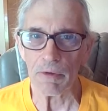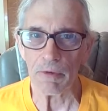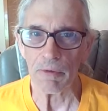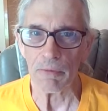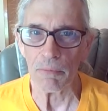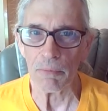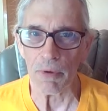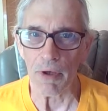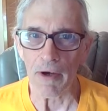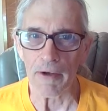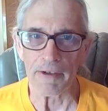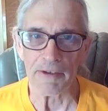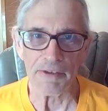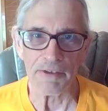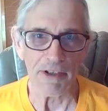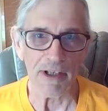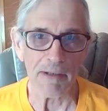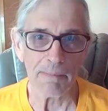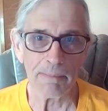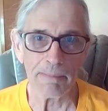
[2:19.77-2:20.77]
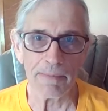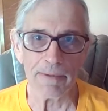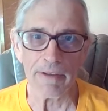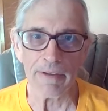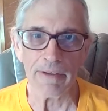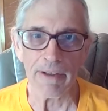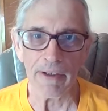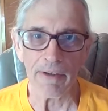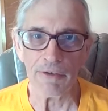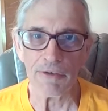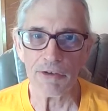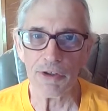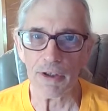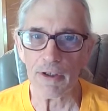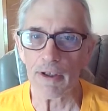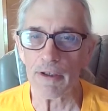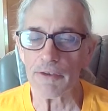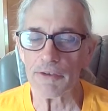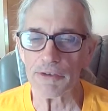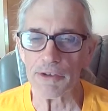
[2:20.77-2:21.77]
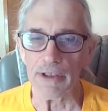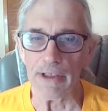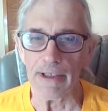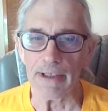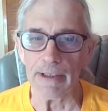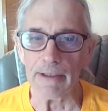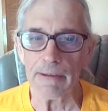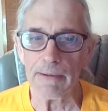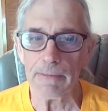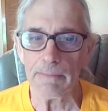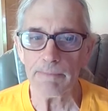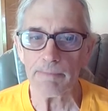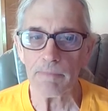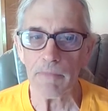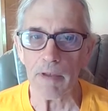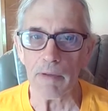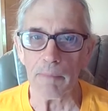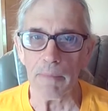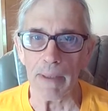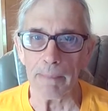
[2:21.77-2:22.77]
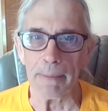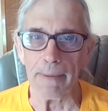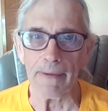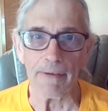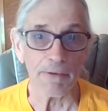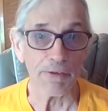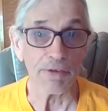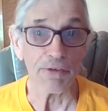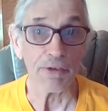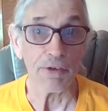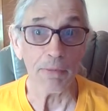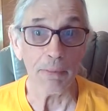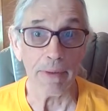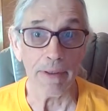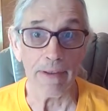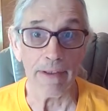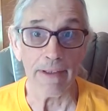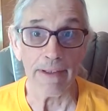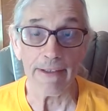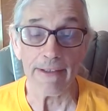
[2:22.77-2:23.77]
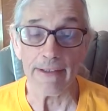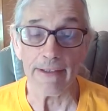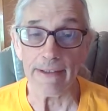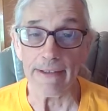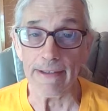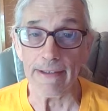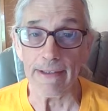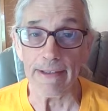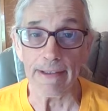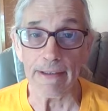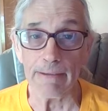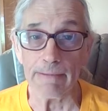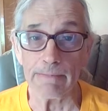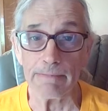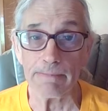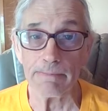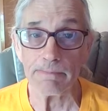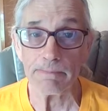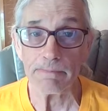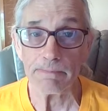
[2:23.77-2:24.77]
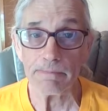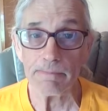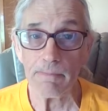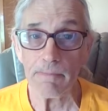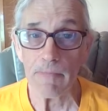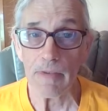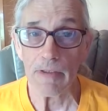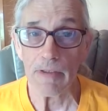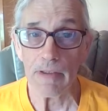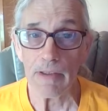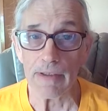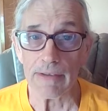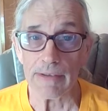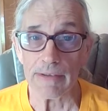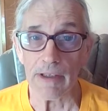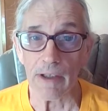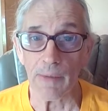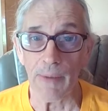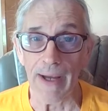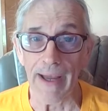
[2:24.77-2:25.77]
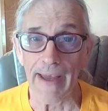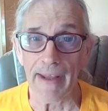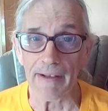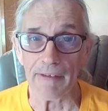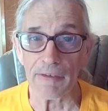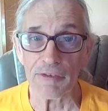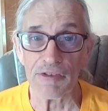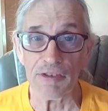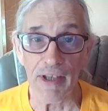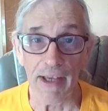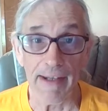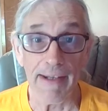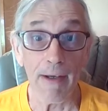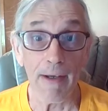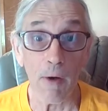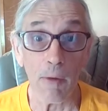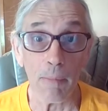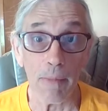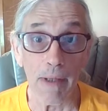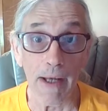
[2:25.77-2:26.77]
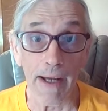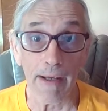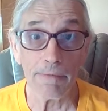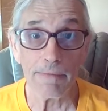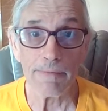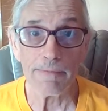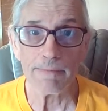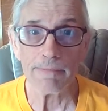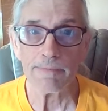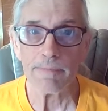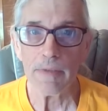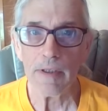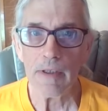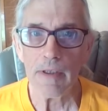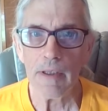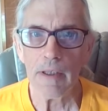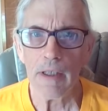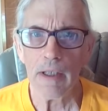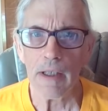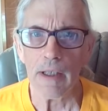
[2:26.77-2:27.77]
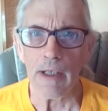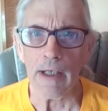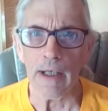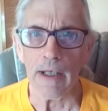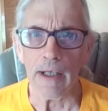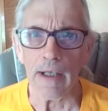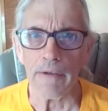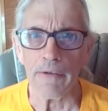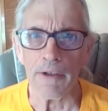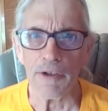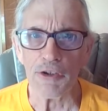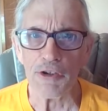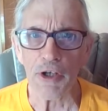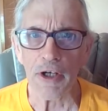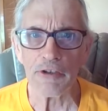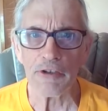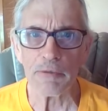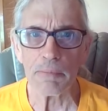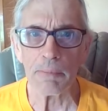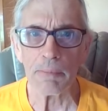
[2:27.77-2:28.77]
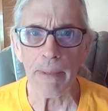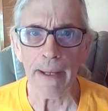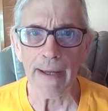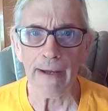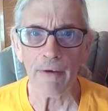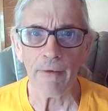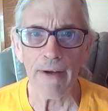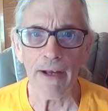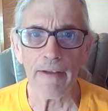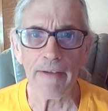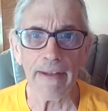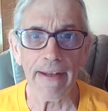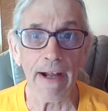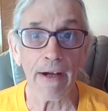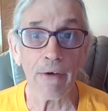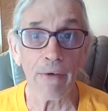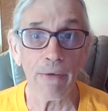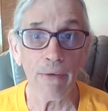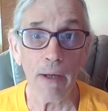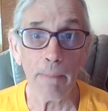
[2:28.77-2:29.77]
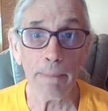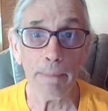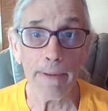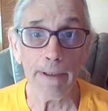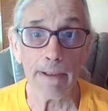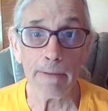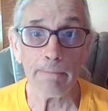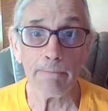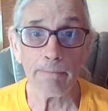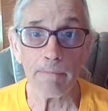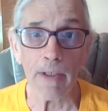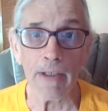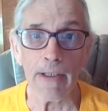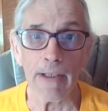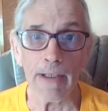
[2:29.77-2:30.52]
brought us up in church. My parents are still married, and so I had a steady home life. The church background that I grew up in